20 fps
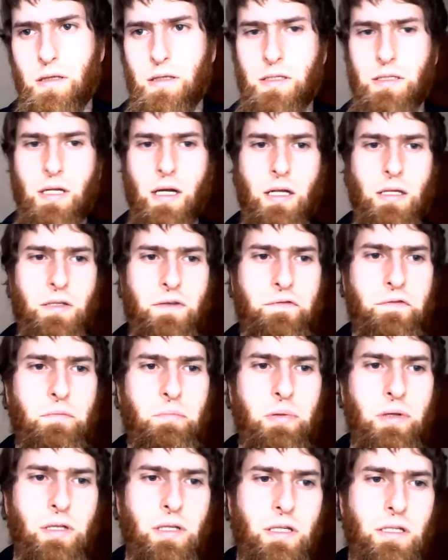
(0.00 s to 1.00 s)
the styles of the
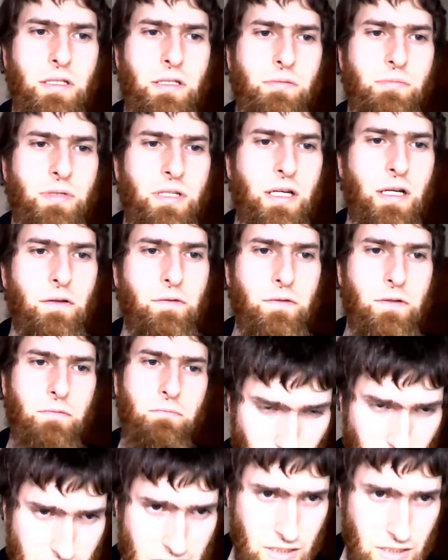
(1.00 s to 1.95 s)
buildings themselves.